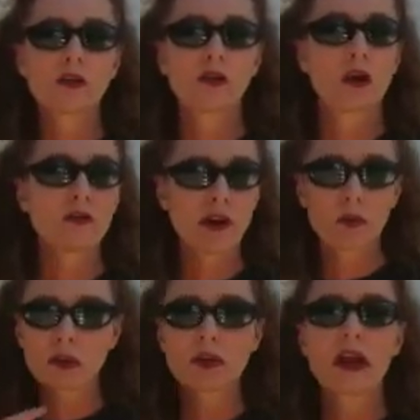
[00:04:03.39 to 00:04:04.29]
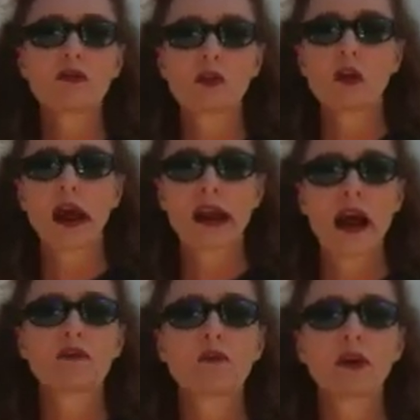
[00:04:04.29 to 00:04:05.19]
so I sound really nasal, and I
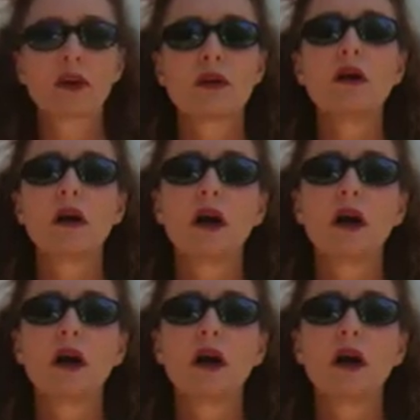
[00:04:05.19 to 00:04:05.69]
haven't been